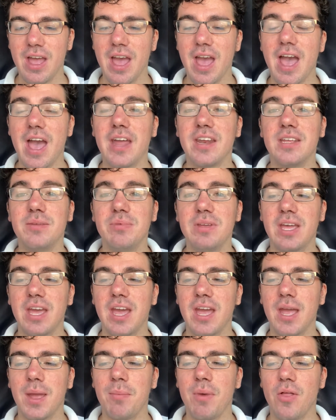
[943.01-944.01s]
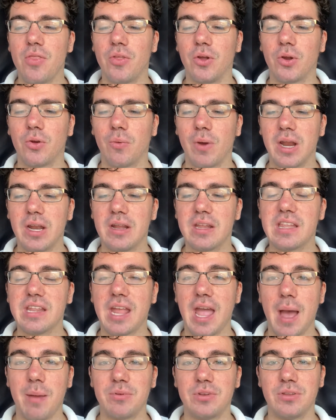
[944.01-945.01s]
and he became the greatest
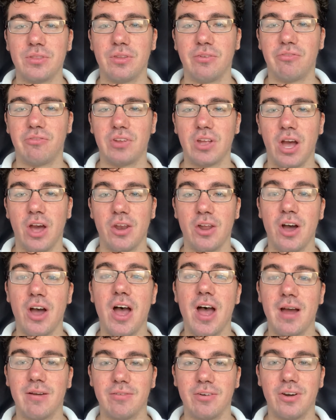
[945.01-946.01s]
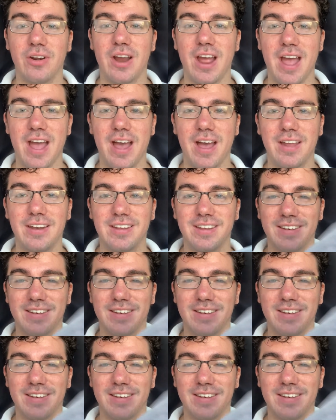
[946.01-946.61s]
captain the Fianna ever had.